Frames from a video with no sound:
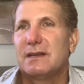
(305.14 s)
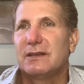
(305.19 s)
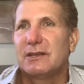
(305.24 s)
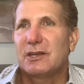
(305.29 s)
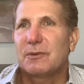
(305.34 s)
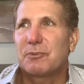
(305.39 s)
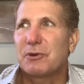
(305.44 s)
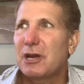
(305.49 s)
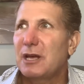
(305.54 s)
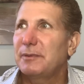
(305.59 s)

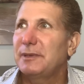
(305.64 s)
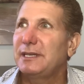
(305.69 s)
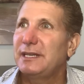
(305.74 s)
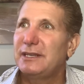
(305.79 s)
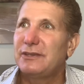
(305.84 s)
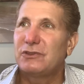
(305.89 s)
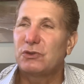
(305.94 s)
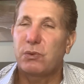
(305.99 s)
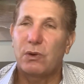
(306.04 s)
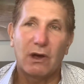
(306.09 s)
You probably
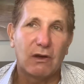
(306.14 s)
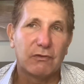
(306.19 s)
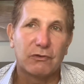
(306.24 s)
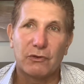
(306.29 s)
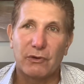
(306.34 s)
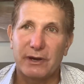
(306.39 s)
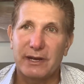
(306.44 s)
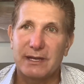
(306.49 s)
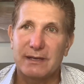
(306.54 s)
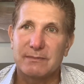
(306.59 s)
need 12
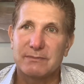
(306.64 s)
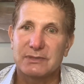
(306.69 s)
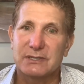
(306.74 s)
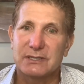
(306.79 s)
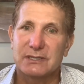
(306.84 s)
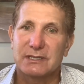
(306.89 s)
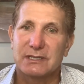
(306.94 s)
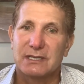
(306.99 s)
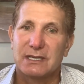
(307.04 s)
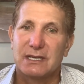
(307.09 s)

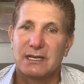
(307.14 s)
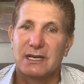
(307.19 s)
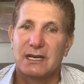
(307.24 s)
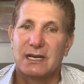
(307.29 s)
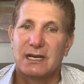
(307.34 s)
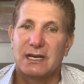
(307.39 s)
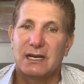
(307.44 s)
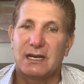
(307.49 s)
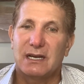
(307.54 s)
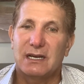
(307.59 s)
grams
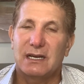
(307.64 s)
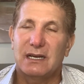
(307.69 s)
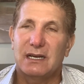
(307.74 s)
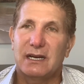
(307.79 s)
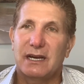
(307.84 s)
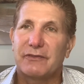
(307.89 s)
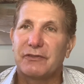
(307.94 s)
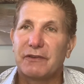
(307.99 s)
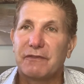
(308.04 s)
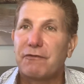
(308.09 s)

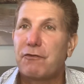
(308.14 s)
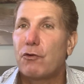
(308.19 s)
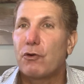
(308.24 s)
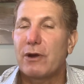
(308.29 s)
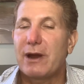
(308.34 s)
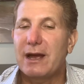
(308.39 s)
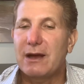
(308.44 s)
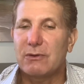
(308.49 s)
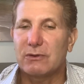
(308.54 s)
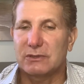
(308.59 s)
every 4
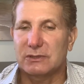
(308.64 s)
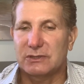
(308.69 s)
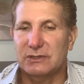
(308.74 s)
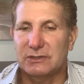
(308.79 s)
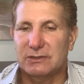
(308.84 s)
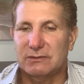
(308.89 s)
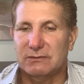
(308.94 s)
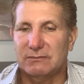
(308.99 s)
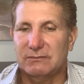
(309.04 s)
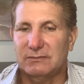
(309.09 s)

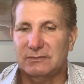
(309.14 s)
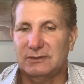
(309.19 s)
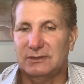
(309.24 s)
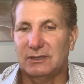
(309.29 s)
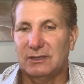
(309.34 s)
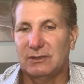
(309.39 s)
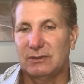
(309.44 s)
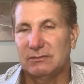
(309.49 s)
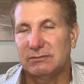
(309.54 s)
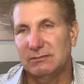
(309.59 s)
hours.
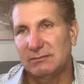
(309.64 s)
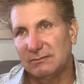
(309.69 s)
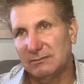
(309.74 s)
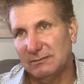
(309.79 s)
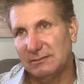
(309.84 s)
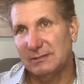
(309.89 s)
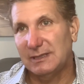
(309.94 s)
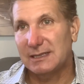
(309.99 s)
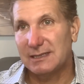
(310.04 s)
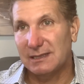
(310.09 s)
So
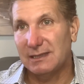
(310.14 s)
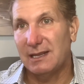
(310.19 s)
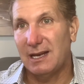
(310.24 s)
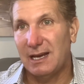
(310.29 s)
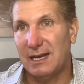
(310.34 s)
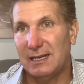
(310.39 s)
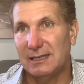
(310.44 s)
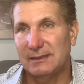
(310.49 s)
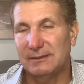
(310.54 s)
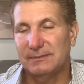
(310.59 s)
that's a
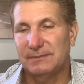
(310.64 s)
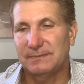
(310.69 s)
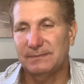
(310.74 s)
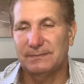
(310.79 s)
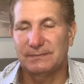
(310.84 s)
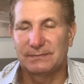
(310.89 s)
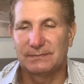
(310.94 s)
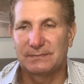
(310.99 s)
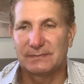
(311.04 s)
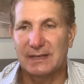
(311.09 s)
lot.
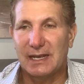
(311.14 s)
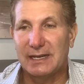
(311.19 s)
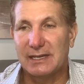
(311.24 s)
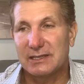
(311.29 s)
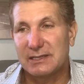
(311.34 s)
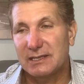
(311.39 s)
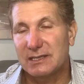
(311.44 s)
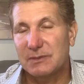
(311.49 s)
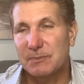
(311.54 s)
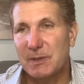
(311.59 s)
And
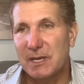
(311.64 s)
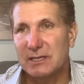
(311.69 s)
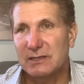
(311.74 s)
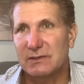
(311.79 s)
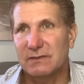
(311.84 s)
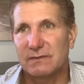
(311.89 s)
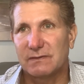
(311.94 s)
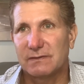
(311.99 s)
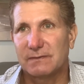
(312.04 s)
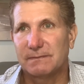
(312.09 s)
it's
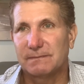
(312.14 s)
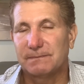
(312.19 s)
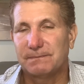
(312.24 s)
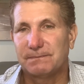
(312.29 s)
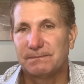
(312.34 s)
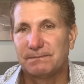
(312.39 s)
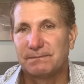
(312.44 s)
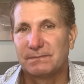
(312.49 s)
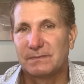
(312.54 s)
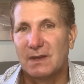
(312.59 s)
expensive.
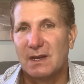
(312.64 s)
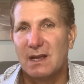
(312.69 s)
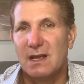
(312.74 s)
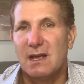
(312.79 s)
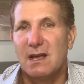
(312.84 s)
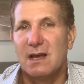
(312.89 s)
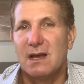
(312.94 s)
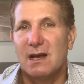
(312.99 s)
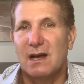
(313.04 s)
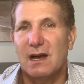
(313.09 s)

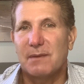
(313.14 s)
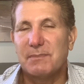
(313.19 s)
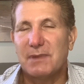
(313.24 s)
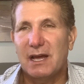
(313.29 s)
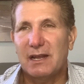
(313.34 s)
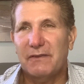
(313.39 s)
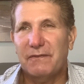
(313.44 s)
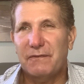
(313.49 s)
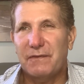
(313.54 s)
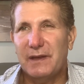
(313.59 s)
I'm
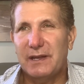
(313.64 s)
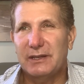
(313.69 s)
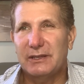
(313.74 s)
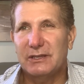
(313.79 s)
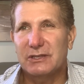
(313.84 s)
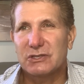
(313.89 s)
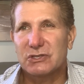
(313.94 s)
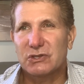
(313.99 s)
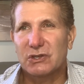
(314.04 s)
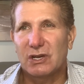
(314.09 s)
not a fan of
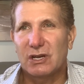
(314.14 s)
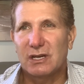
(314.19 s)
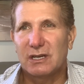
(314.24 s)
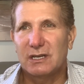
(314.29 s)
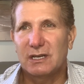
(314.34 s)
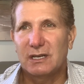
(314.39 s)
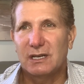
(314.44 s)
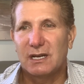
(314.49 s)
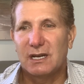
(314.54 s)
this drug.